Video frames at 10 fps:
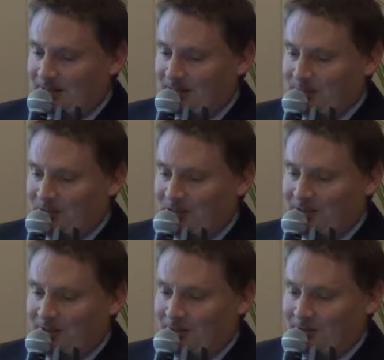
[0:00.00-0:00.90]

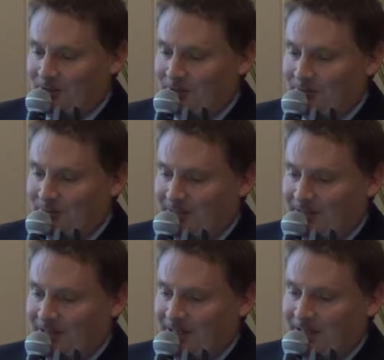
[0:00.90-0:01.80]
expression of sovereign
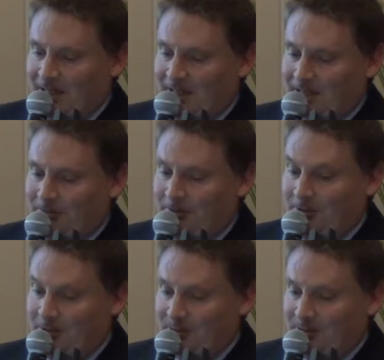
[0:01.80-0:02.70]
power that
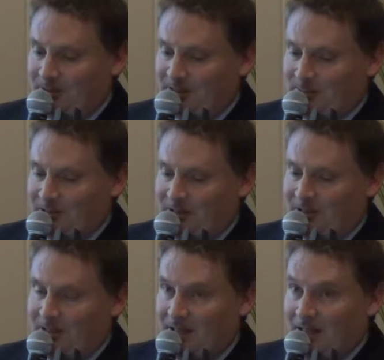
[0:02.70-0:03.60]
confers upon its bearer